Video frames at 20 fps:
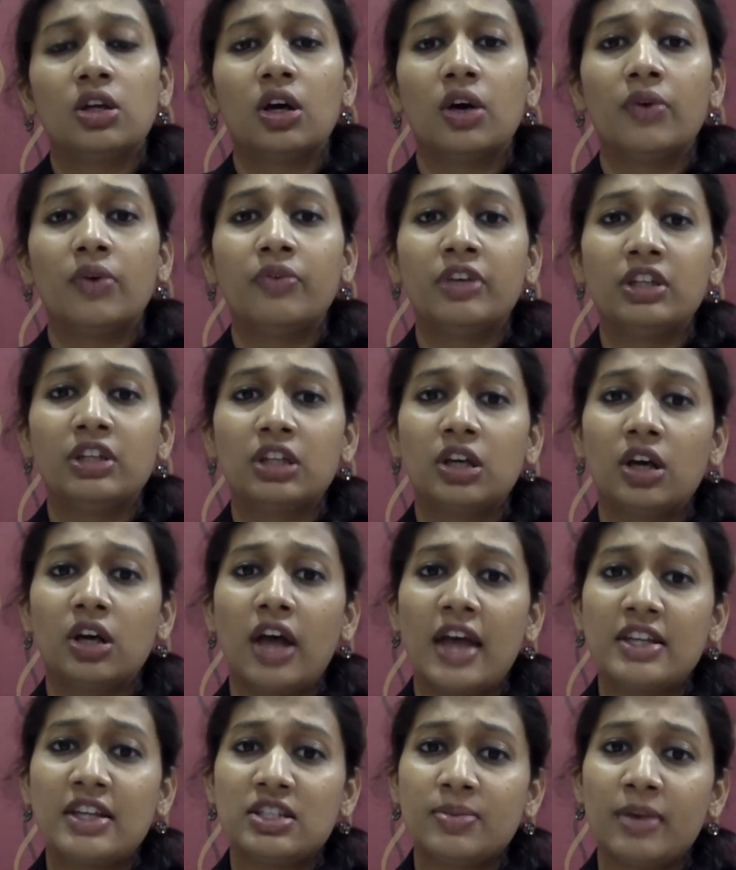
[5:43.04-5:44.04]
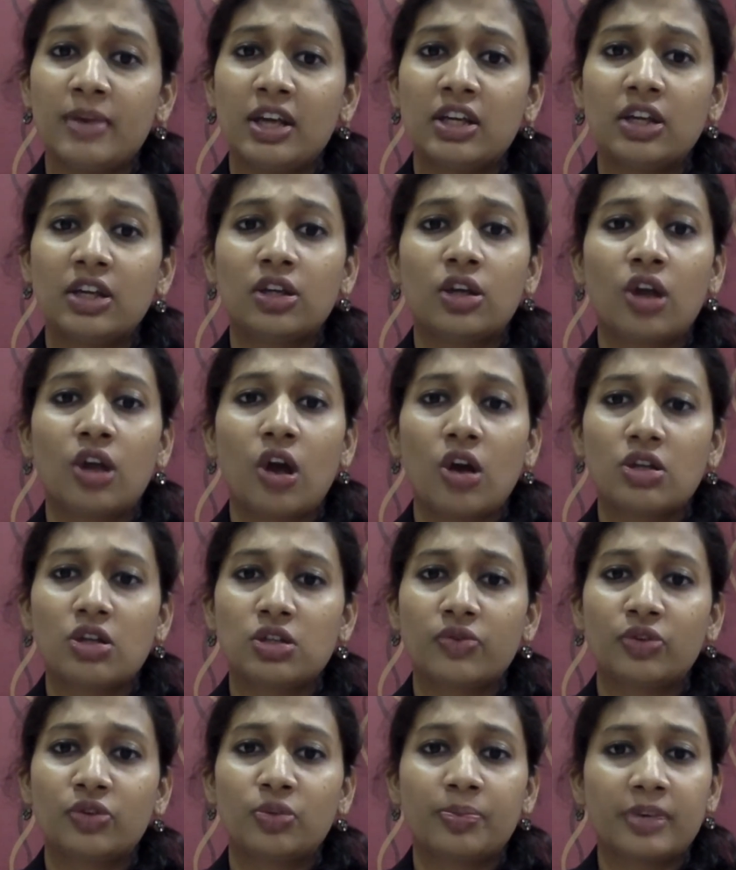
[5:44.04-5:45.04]
with an estimated loss
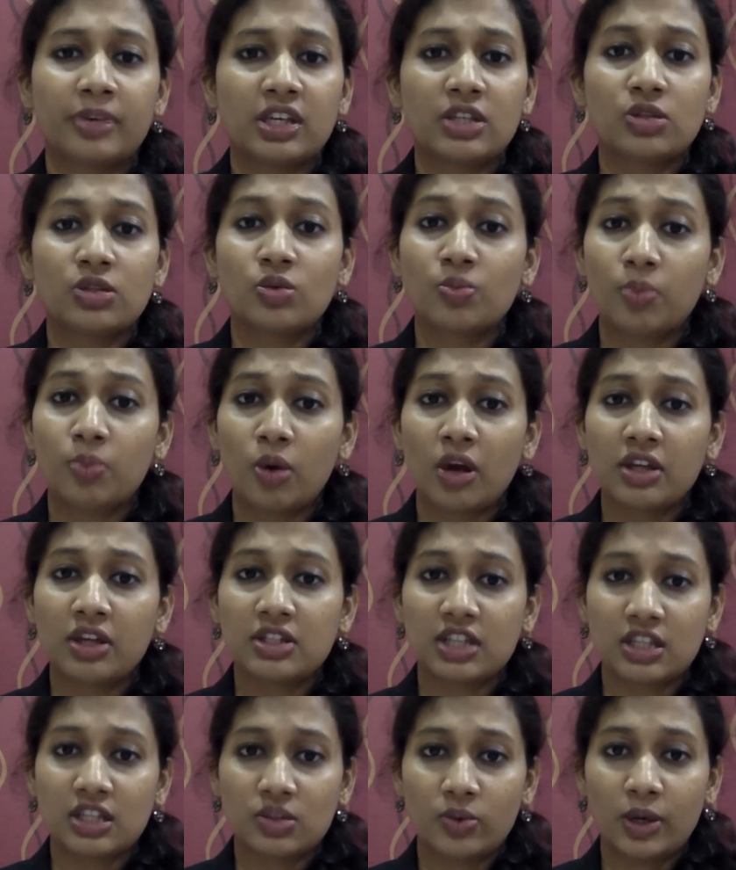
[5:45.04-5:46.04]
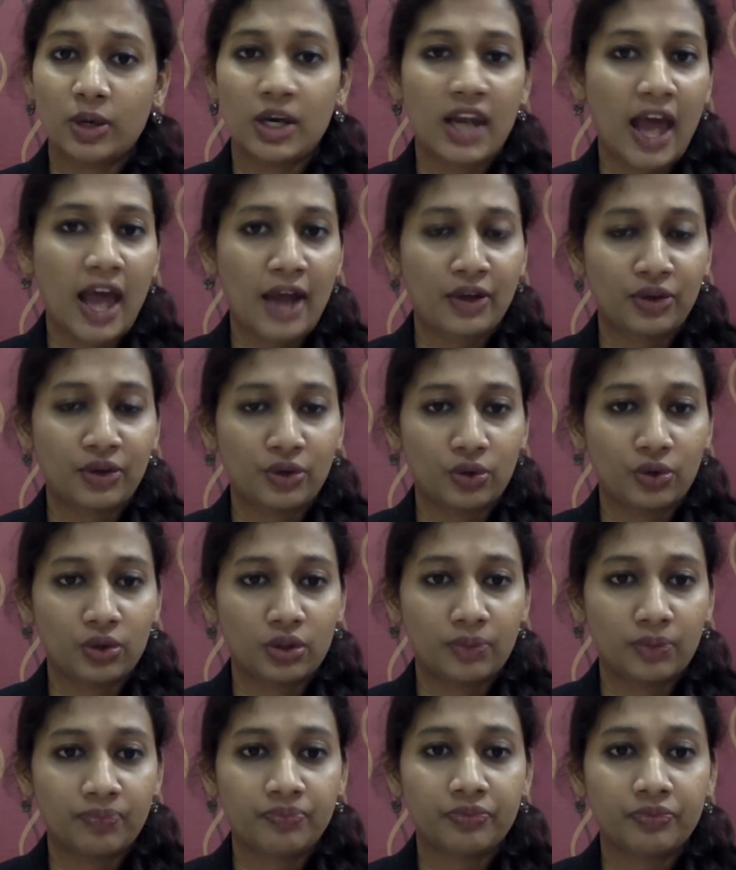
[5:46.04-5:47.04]
of rupees 2.61 lakh crore.
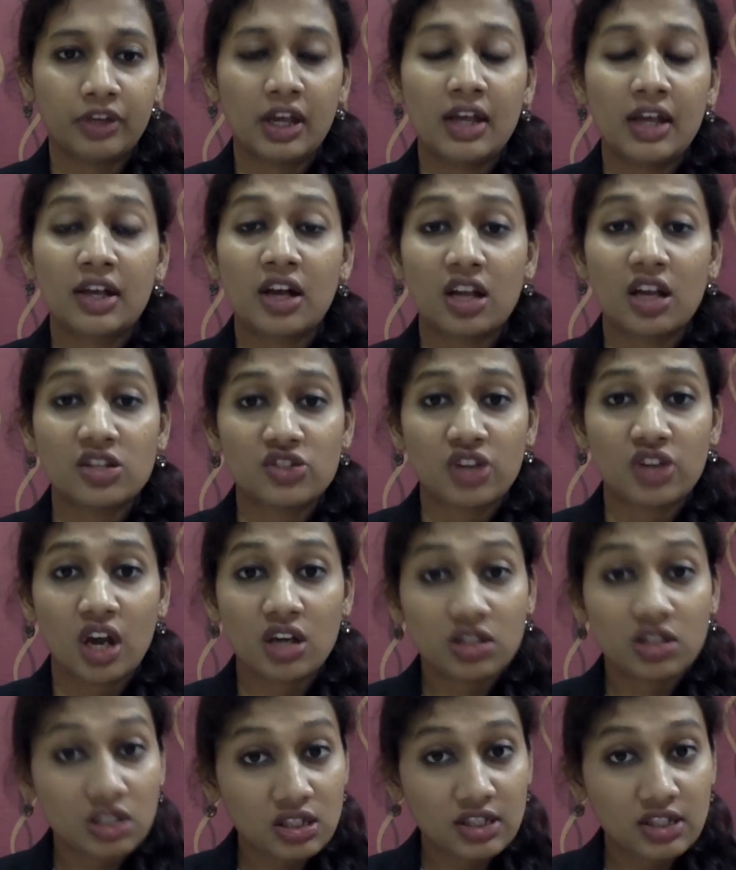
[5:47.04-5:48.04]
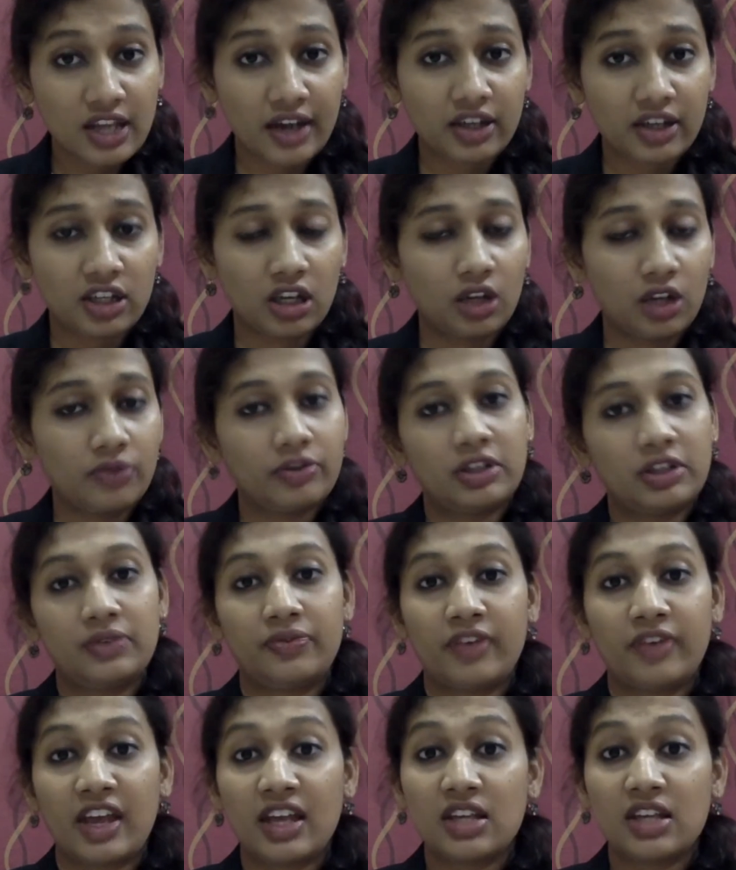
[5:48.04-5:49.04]
Construction sector will
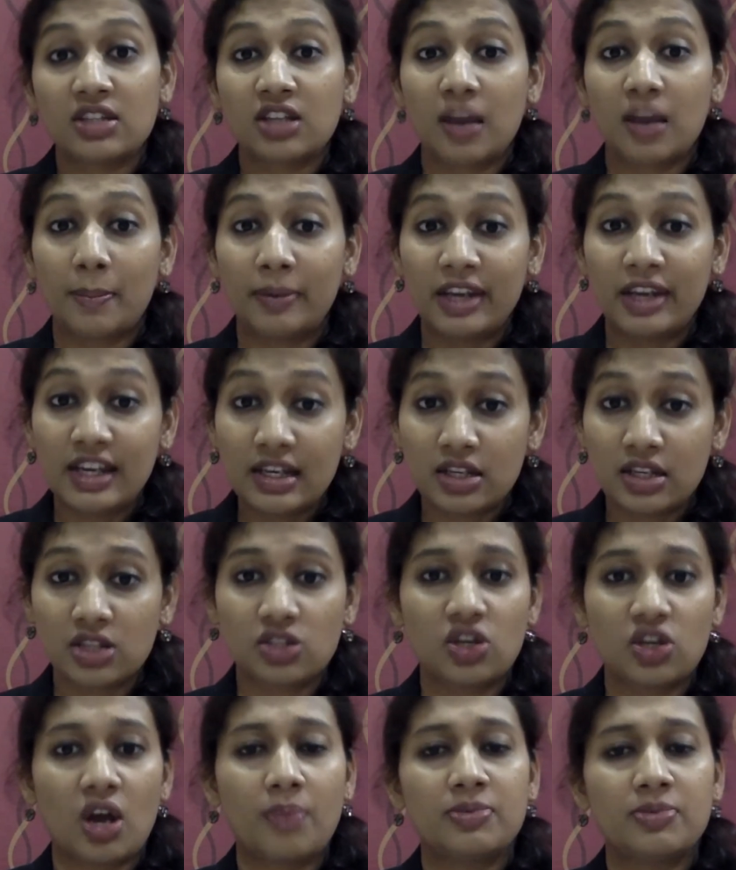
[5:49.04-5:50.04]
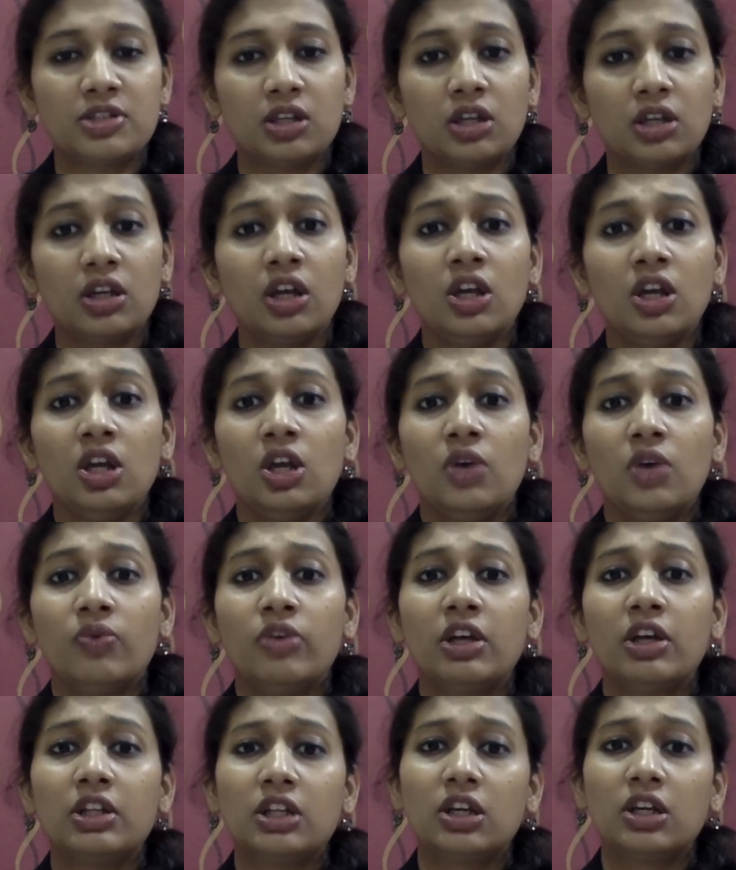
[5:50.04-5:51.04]
face complete disruption
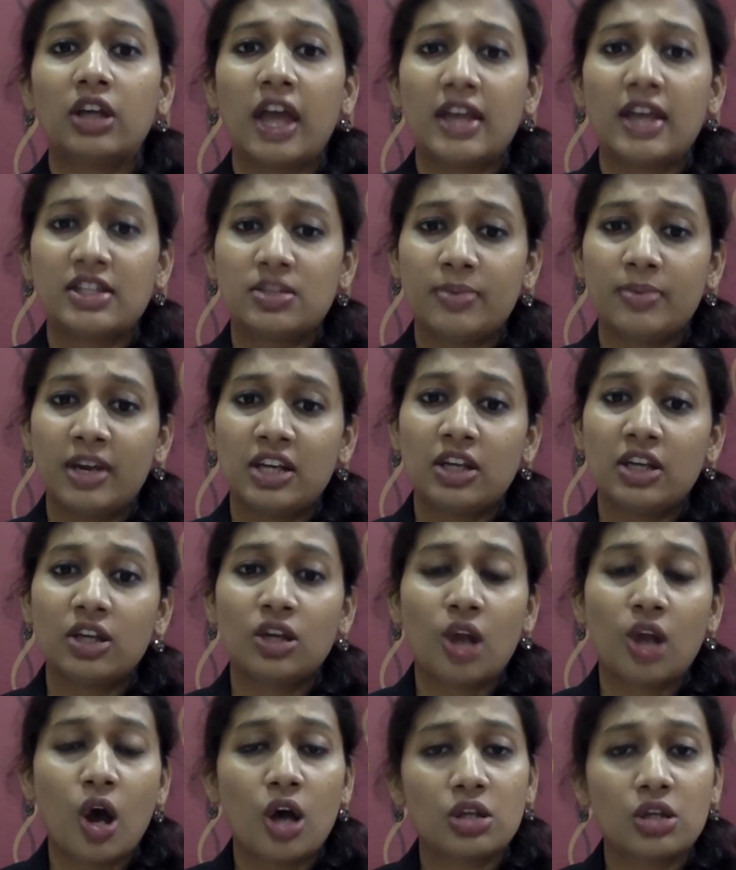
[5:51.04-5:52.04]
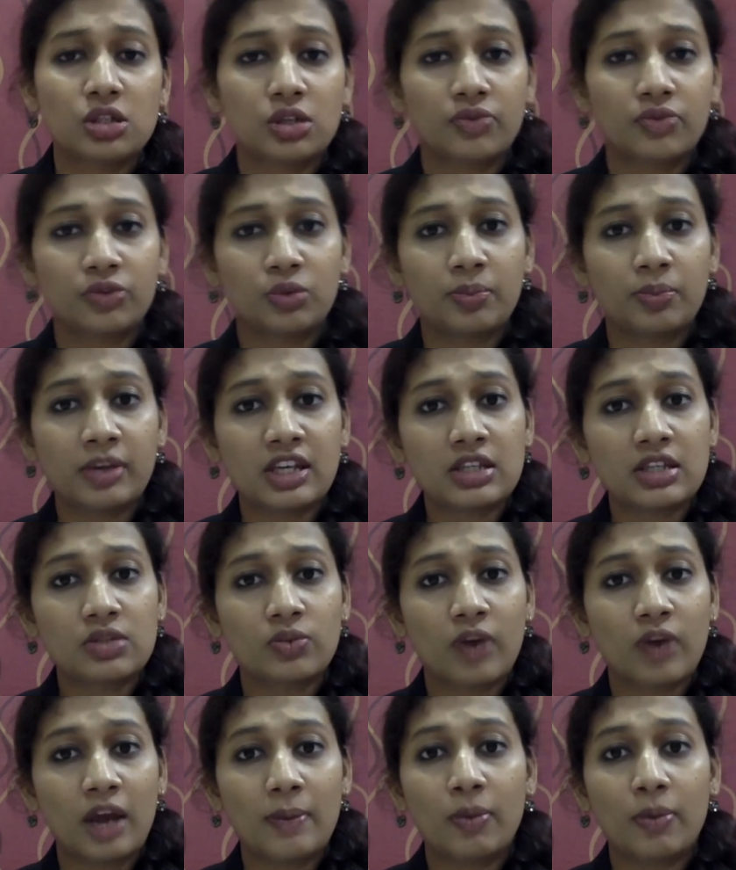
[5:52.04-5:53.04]
with an estimated loss of rupees
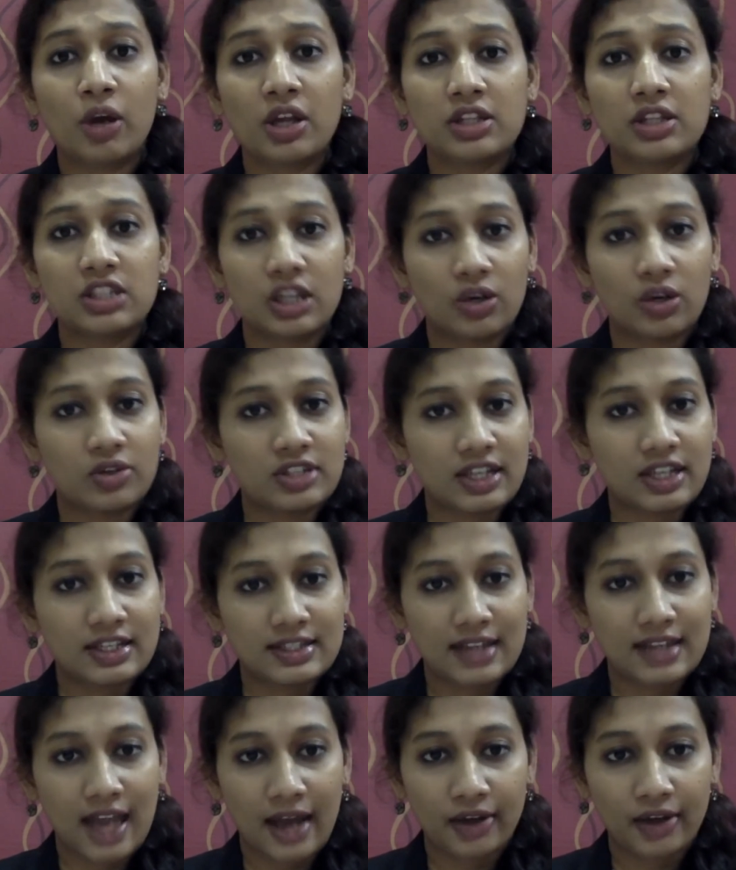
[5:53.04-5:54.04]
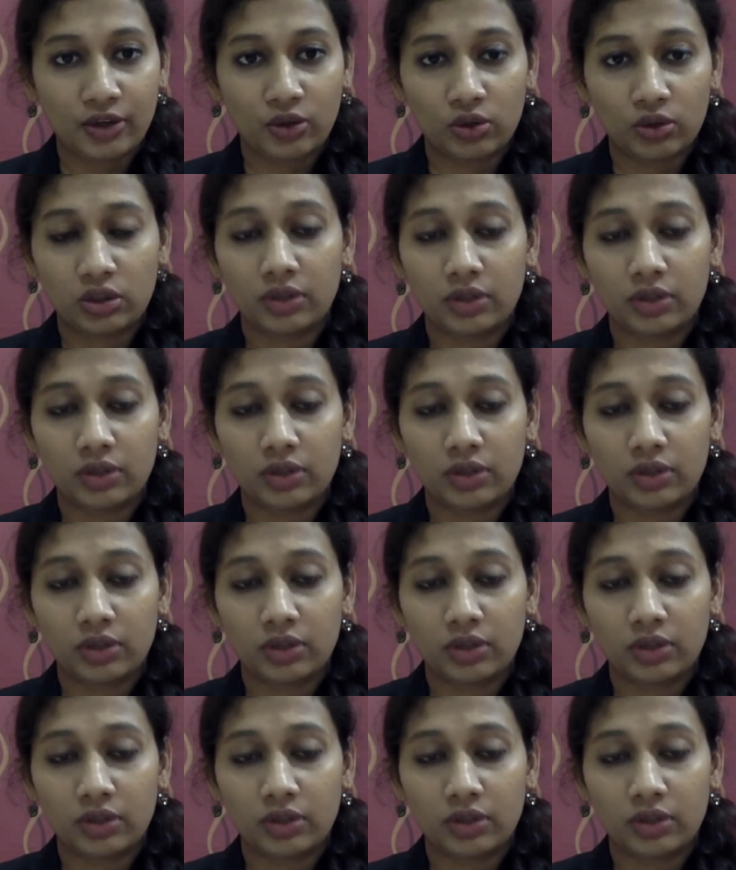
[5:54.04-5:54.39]
1.06 lakh crore.